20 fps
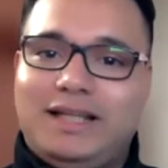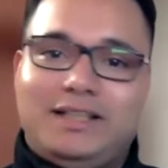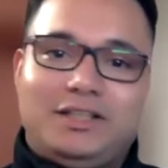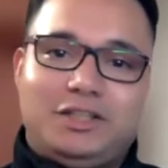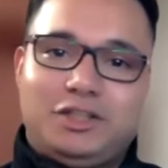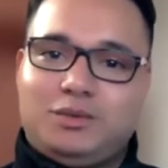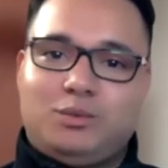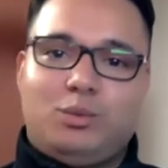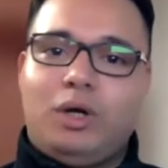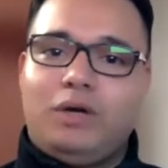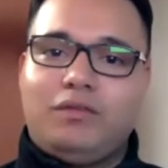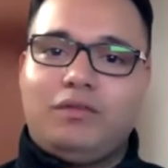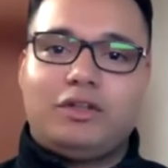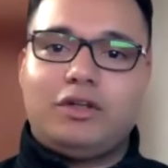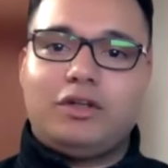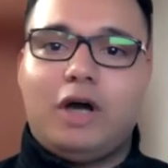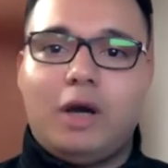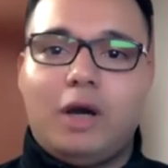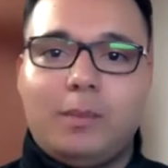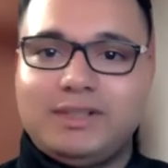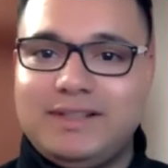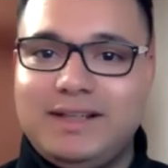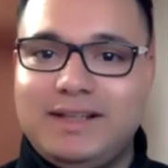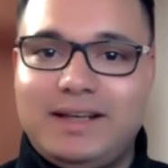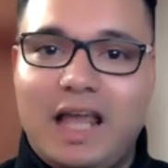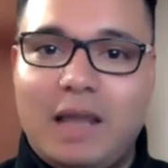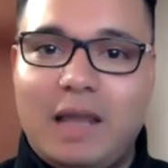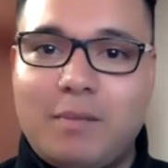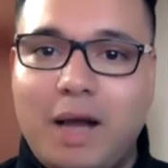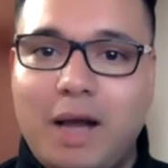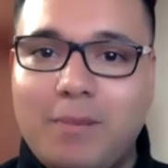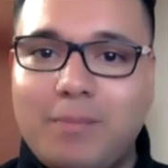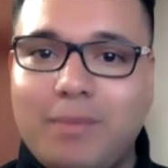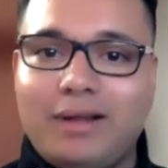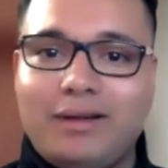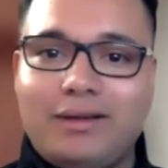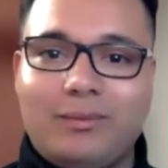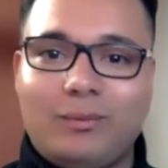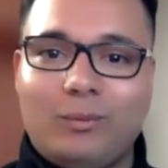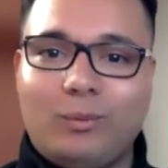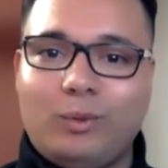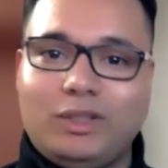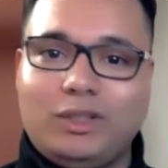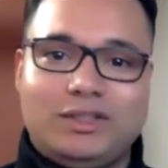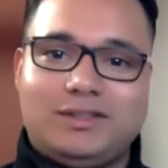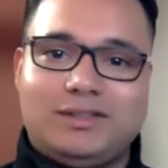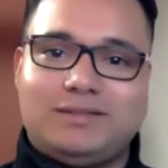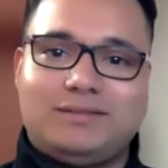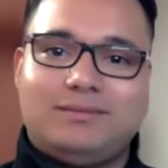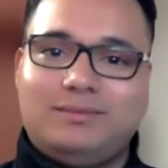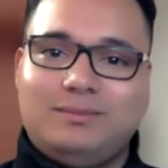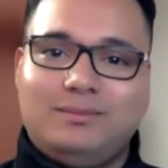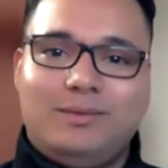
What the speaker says: like just one of the topics that came up, and we just